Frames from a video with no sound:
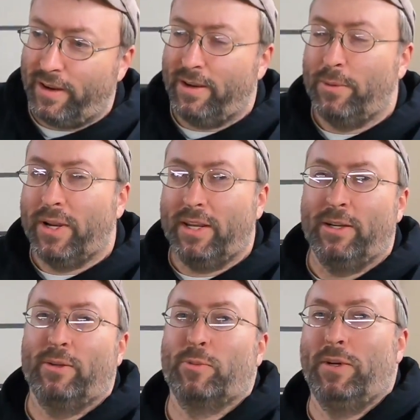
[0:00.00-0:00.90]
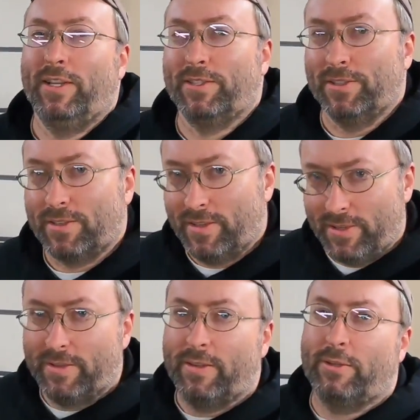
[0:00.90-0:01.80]
I await your responses.
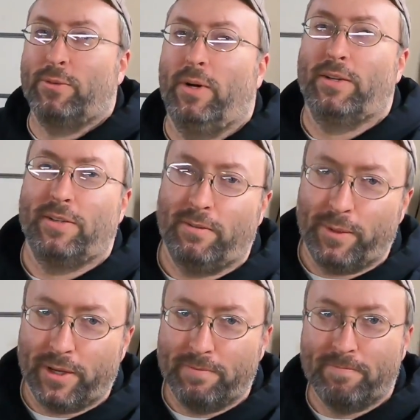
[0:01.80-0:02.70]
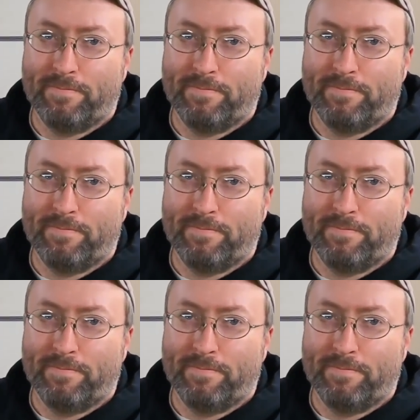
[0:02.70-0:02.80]
Thanks for watching, everybody.